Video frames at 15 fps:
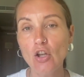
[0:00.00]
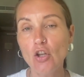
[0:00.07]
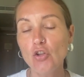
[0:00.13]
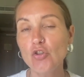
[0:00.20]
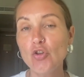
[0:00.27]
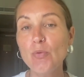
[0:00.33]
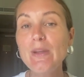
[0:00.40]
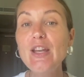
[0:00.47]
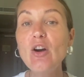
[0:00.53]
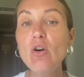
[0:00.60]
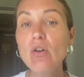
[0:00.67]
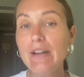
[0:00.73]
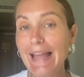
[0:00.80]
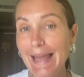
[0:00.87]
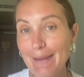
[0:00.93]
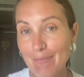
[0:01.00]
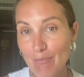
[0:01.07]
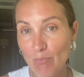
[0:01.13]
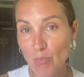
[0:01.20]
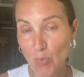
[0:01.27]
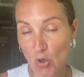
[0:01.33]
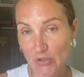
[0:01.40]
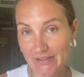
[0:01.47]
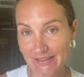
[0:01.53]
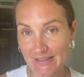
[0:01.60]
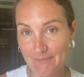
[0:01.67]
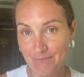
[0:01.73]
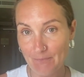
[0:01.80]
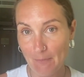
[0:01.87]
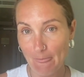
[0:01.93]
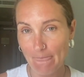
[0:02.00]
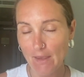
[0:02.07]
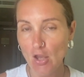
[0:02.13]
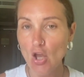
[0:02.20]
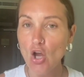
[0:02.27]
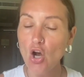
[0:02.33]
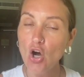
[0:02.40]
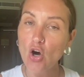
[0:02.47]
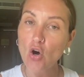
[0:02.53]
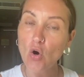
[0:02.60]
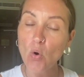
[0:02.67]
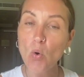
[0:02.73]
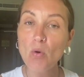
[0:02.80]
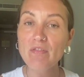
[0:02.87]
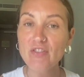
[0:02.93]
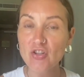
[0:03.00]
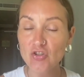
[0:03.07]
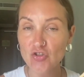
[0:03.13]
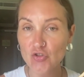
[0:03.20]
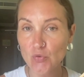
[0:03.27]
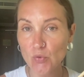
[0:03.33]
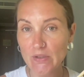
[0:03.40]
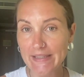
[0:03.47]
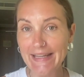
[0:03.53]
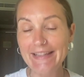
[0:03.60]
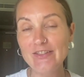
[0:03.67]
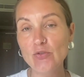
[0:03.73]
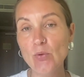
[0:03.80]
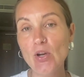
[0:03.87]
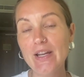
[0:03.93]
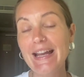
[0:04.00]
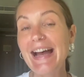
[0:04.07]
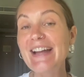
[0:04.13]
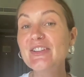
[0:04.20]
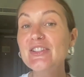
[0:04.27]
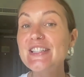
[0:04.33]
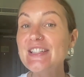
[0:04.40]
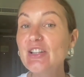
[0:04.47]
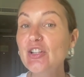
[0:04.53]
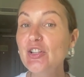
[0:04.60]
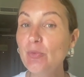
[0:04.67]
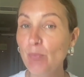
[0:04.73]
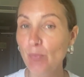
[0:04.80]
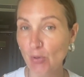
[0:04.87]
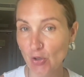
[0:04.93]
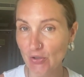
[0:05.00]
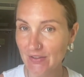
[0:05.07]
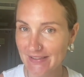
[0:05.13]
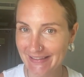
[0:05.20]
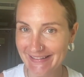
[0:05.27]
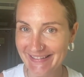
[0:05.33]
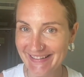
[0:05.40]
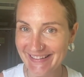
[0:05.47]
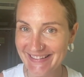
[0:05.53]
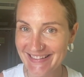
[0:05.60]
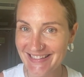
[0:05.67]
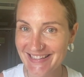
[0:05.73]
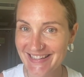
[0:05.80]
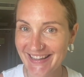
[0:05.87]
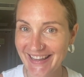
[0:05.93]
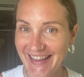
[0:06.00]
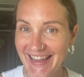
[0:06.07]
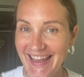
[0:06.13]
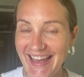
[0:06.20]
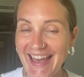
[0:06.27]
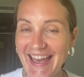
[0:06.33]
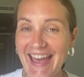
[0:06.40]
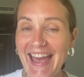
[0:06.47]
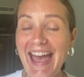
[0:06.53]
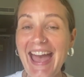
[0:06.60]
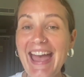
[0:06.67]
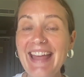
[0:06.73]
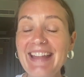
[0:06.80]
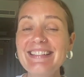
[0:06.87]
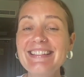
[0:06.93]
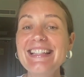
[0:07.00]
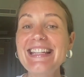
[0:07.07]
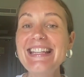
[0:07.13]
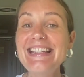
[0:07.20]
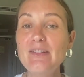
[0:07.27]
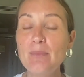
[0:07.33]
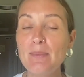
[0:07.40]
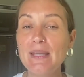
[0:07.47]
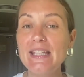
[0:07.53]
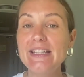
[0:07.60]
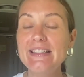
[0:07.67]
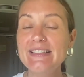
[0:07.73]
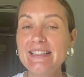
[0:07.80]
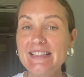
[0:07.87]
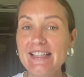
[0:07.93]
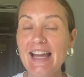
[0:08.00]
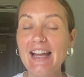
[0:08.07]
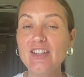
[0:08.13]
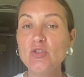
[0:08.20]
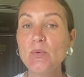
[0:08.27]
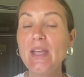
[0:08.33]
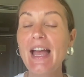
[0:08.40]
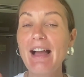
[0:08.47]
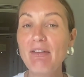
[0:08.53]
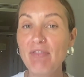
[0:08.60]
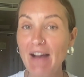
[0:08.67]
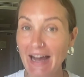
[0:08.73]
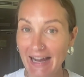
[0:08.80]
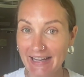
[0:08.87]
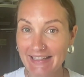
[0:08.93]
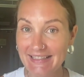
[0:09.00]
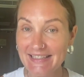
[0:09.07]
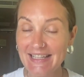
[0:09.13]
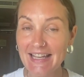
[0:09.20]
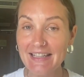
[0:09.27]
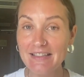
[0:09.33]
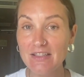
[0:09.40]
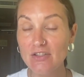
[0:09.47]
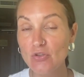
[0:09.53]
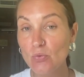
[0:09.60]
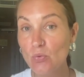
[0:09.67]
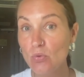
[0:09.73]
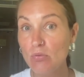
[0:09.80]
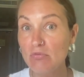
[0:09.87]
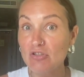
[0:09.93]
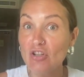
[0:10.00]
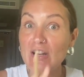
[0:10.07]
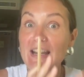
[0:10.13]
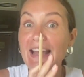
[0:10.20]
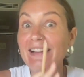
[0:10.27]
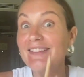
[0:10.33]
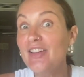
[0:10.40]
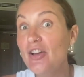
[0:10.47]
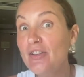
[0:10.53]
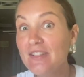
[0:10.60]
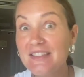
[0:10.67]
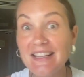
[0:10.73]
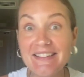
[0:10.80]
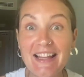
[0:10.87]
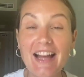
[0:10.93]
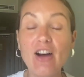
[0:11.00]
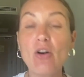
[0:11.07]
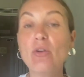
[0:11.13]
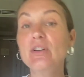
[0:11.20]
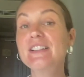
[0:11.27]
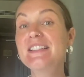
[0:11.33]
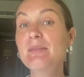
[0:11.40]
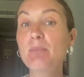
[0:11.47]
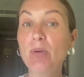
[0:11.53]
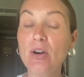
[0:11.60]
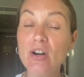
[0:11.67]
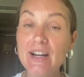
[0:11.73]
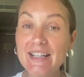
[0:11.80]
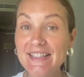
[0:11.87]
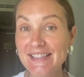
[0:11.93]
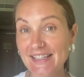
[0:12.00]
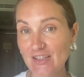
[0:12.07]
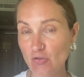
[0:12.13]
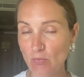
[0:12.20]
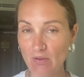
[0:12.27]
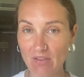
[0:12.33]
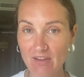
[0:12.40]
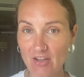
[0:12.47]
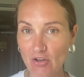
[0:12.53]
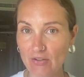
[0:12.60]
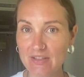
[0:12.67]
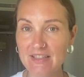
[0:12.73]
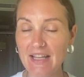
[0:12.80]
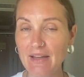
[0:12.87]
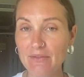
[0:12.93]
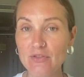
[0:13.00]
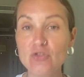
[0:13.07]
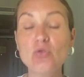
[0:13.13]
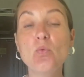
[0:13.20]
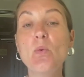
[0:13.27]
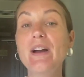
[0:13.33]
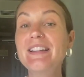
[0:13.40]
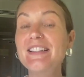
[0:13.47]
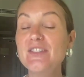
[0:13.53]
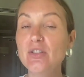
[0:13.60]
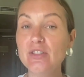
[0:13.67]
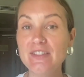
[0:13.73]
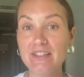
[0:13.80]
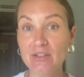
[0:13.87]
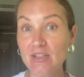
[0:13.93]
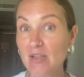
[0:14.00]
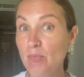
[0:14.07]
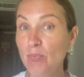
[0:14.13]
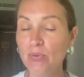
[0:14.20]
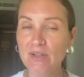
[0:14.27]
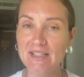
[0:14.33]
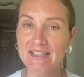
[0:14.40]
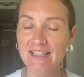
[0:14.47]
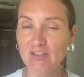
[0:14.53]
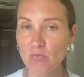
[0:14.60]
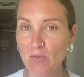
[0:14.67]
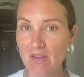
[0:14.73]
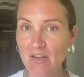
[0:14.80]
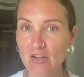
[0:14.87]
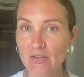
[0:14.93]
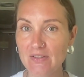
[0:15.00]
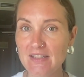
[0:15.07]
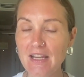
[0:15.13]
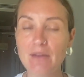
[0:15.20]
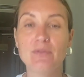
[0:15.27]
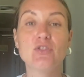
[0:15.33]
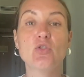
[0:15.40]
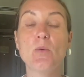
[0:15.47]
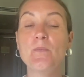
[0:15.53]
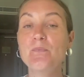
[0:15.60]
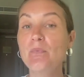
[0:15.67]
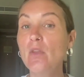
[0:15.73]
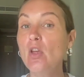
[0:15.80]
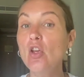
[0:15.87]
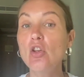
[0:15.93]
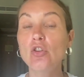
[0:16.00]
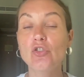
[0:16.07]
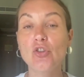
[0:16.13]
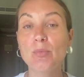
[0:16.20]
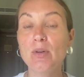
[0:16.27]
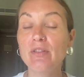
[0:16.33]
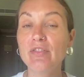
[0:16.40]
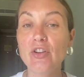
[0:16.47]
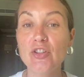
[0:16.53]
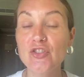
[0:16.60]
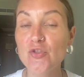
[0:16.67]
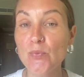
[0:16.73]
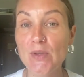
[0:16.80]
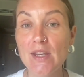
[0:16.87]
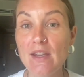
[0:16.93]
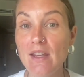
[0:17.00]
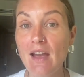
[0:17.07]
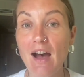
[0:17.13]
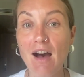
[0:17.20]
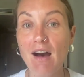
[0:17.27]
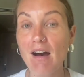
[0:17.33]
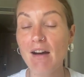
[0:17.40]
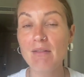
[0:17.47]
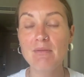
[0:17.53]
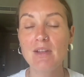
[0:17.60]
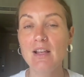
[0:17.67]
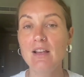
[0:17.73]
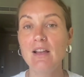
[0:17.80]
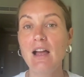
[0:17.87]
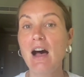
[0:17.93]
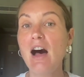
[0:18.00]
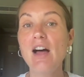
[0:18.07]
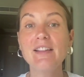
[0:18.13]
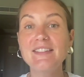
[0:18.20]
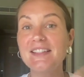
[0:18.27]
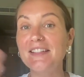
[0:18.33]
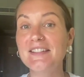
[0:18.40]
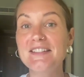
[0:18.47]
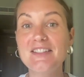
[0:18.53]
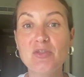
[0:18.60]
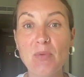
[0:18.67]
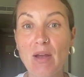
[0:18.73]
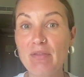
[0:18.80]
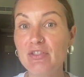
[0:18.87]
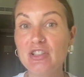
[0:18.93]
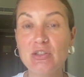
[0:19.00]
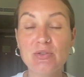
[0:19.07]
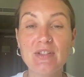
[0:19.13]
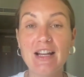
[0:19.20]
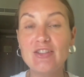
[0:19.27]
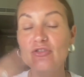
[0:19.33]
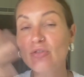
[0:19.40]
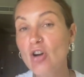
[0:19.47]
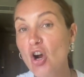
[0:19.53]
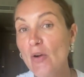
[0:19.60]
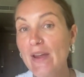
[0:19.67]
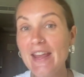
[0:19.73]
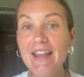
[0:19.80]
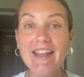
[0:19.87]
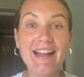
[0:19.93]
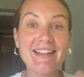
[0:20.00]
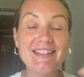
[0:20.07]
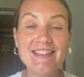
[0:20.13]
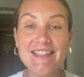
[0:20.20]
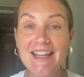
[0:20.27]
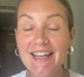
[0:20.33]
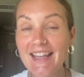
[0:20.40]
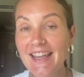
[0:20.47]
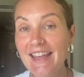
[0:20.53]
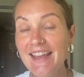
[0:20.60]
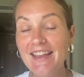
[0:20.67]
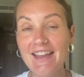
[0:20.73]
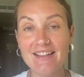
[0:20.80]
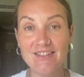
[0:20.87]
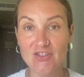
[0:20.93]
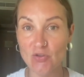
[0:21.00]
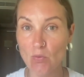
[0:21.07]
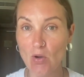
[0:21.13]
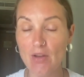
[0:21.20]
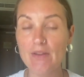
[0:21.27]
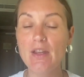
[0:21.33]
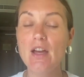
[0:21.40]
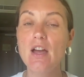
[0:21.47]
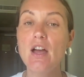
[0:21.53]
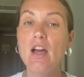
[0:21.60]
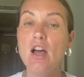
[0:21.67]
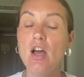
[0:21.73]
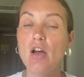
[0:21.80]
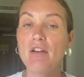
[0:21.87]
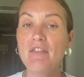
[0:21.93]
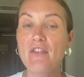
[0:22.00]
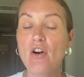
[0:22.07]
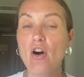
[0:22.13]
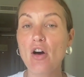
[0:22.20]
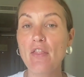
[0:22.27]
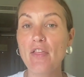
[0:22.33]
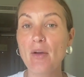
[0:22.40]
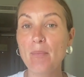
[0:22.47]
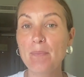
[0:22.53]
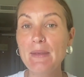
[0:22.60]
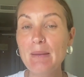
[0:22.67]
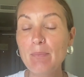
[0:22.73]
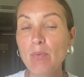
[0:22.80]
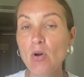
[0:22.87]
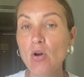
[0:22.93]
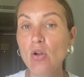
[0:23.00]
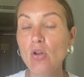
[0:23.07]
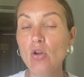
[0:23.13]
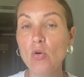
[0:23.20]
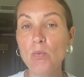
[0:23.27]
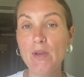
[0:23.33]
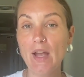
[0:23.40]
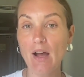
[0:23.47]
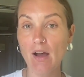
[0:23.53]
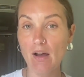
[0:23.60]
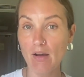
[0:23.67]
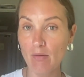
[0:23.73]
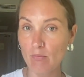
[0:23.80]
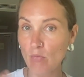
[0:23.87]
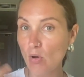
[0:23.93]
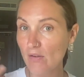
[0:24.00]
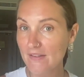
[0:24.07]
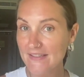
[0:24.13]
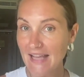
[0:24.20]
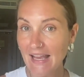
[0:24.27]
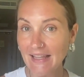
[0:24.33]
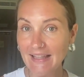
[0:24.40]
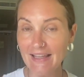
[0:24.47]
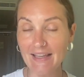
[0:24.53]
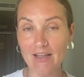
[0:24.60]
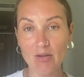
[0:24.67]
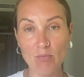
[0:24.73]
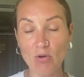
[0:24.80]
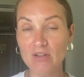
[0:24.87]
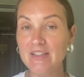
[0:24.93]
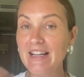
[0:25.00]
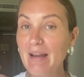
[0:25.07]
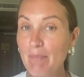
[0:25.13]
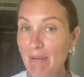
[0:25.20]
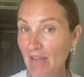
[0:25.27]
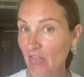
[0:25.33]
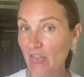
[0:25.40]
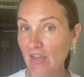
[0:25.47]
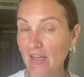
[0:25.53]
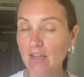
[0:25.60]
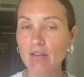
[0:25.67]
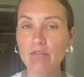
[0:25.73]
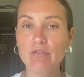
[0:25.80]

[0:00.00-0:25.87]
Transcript: So we all embody our oversoul network at a certain percentage. And it means that we have access to the letters that are already present within ourselves, to what is already present within ourselves. So some of us, we are artists. We are very good at drawing, at singing, and so on. For other people, we are more psychic, more telepathic.